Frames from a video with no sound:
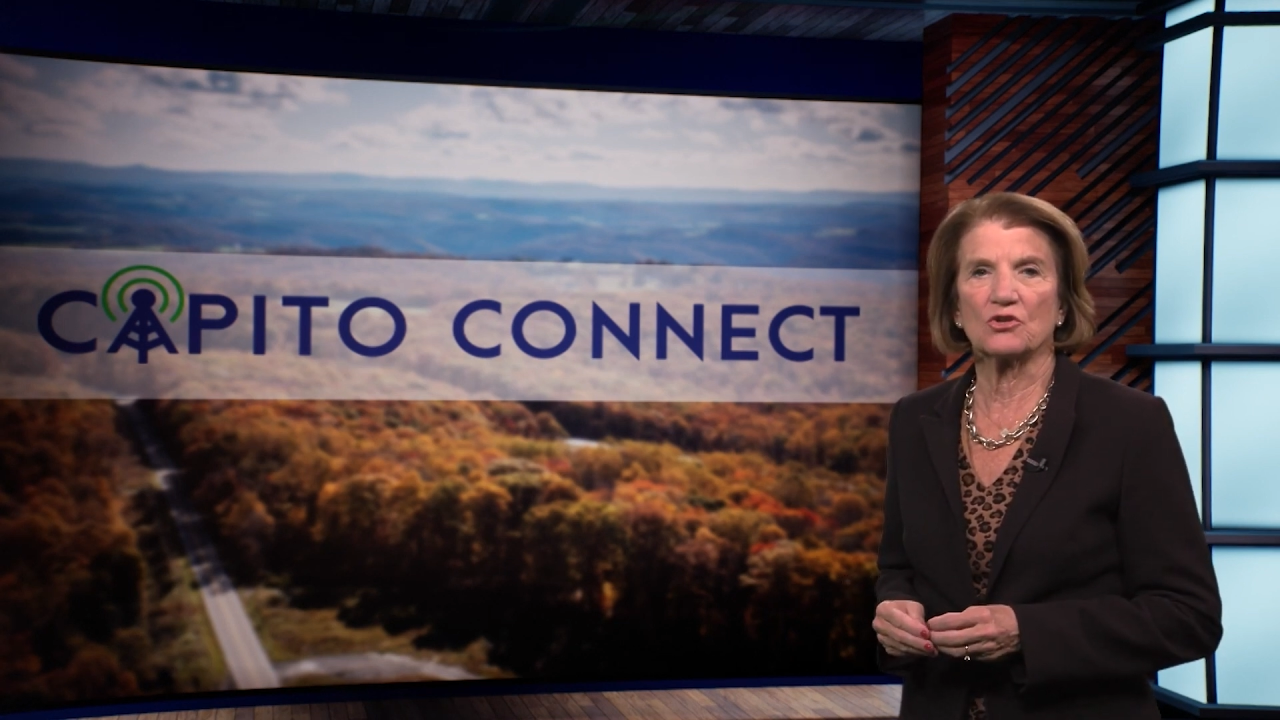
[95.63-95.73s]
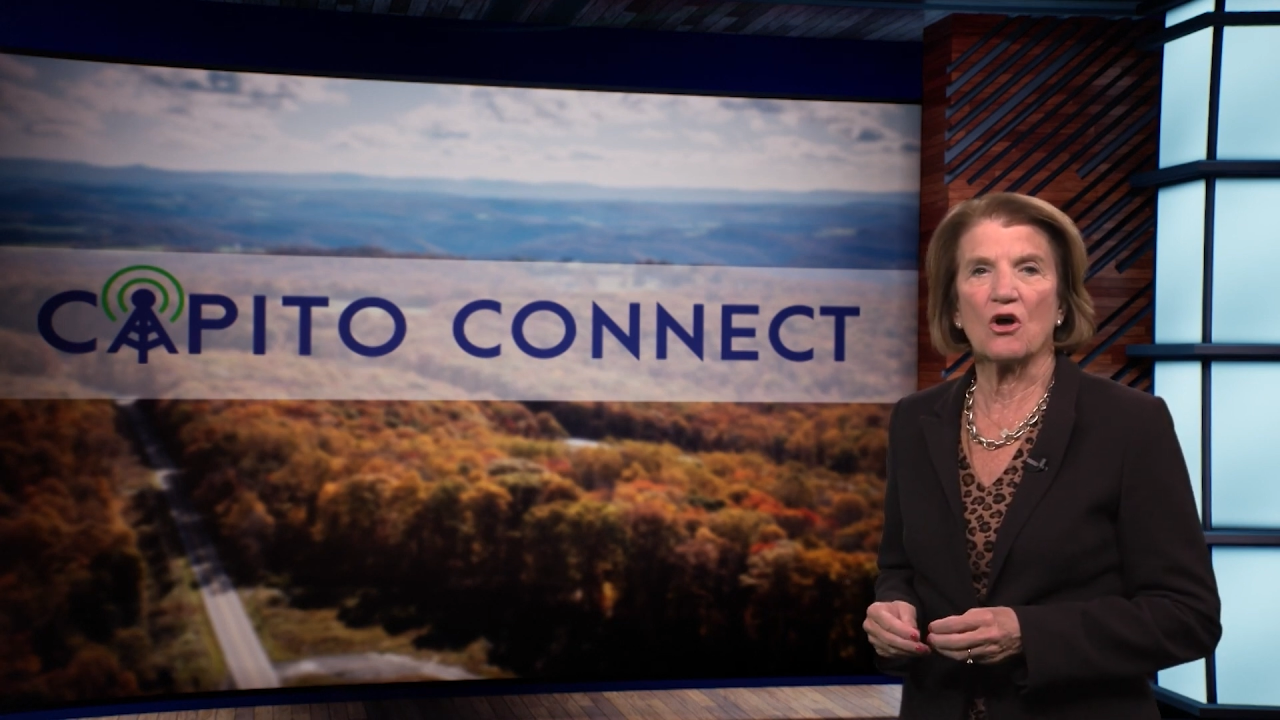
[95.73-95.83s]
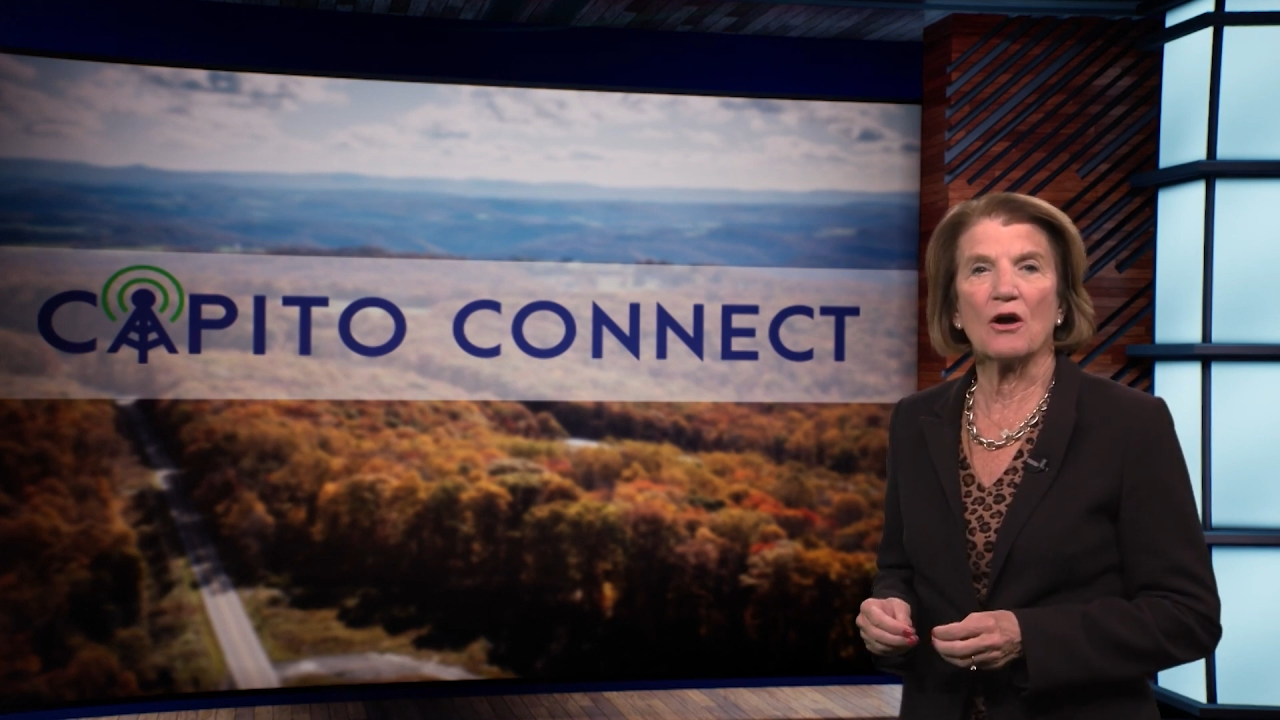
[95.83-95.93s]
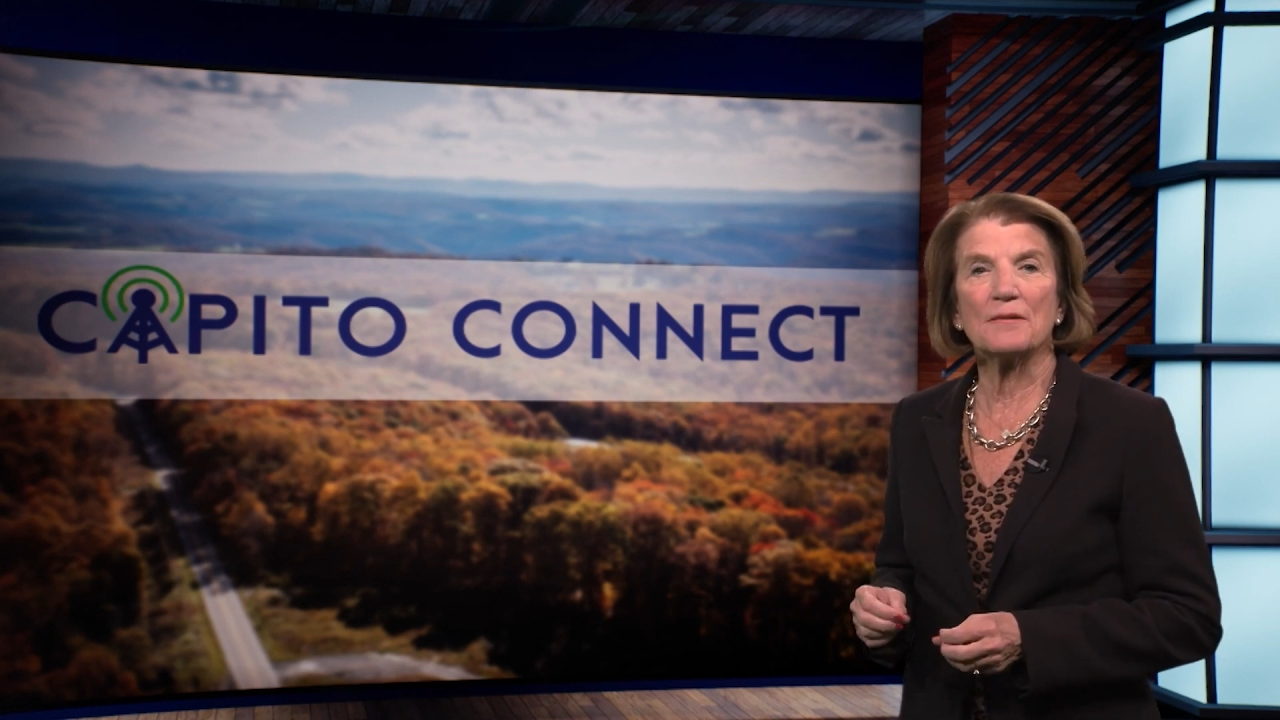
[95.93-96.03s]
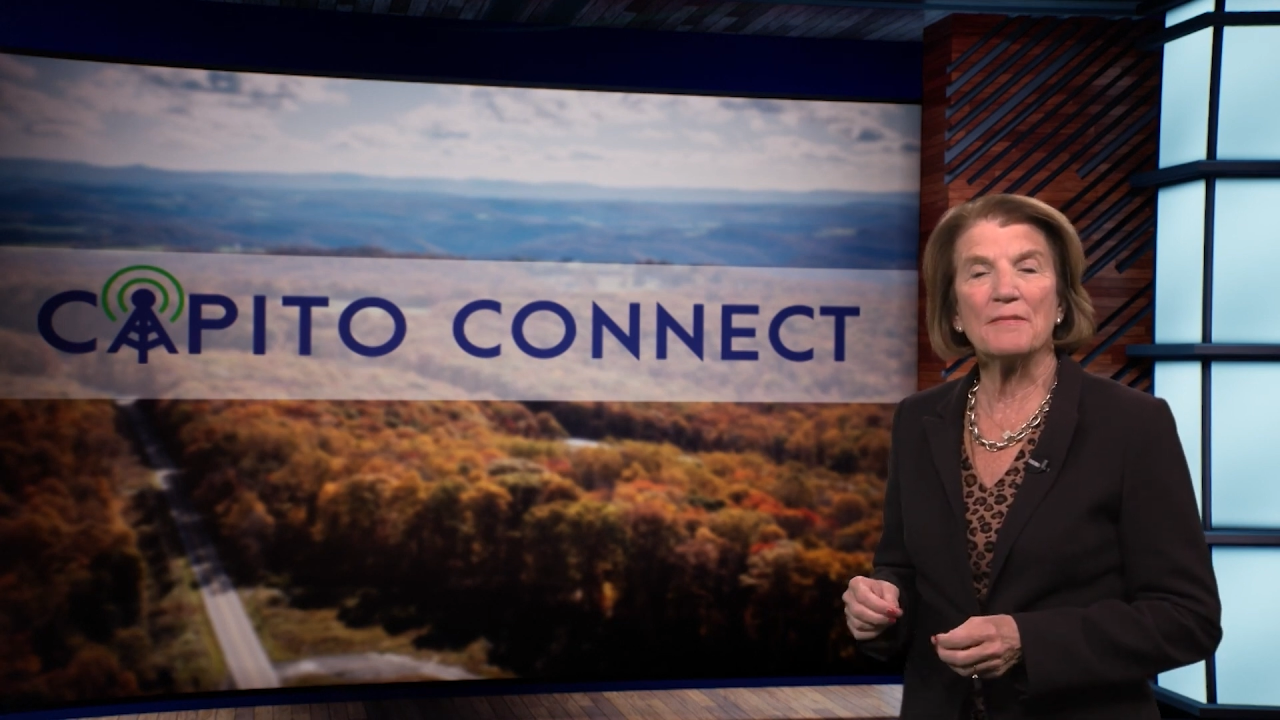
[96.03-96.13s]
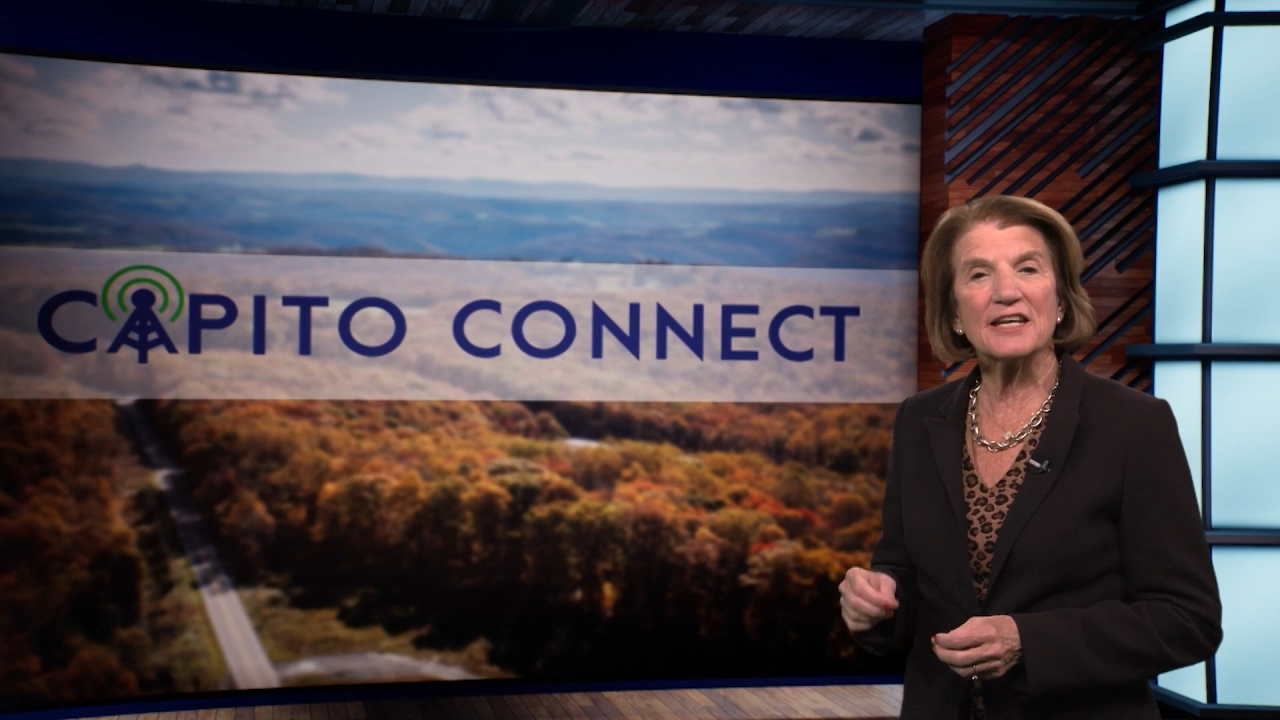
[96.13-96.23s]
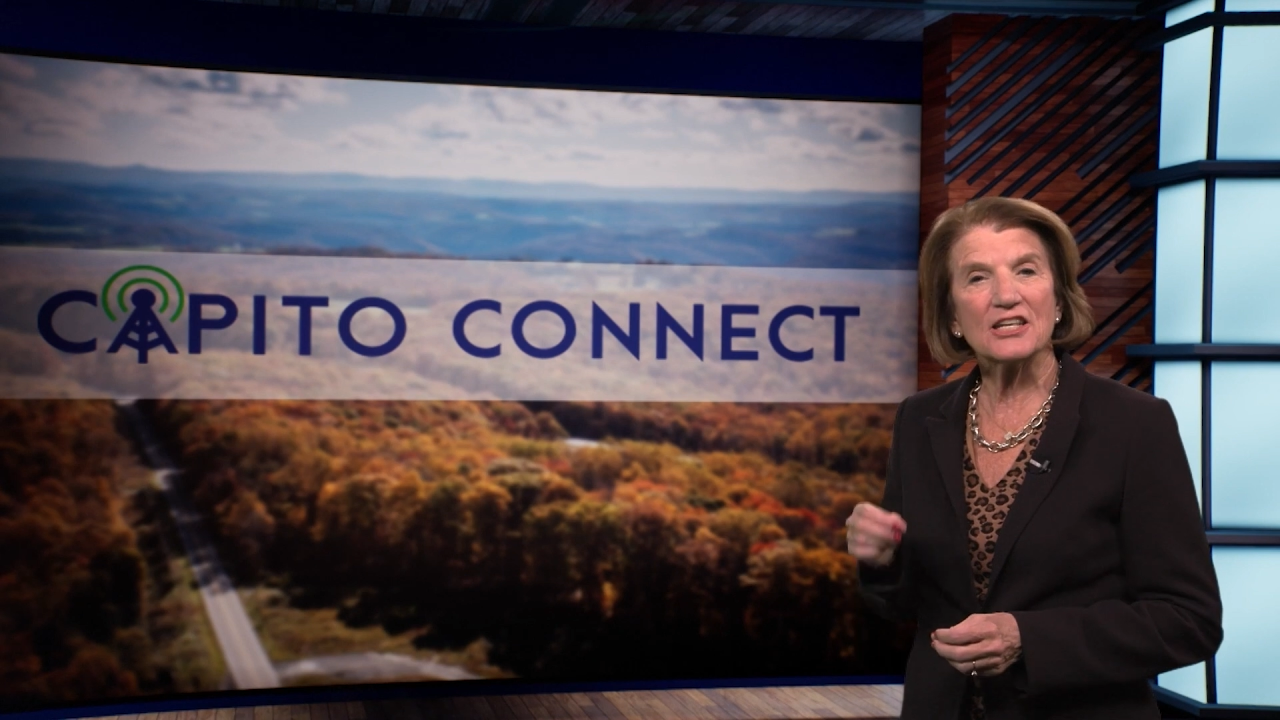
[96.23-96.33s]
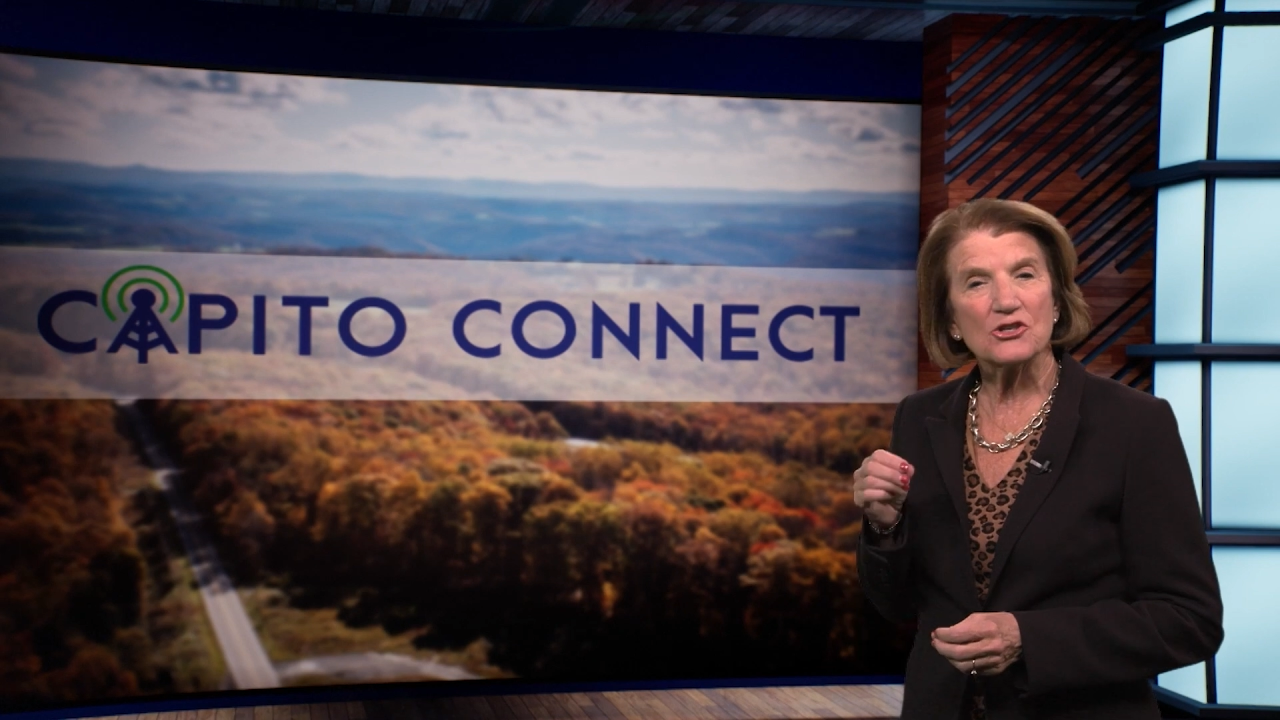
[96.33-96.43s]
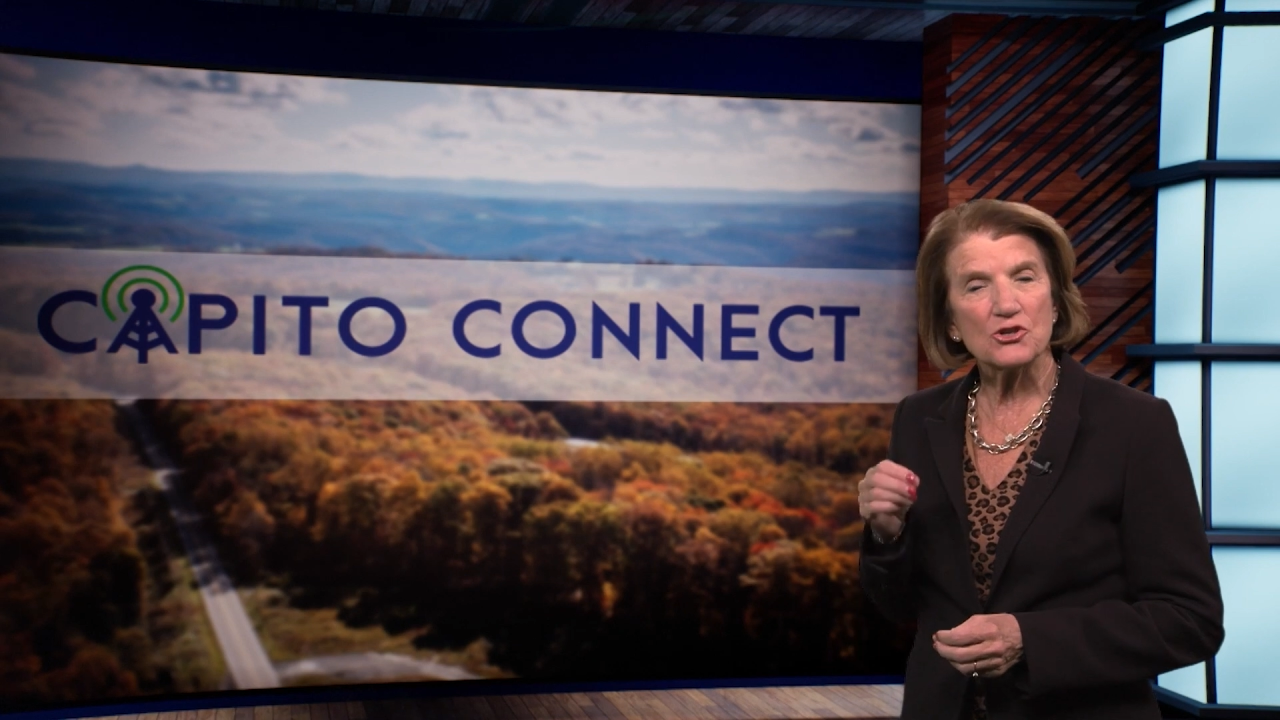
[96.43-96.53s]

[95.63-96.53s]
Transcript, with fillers: law and making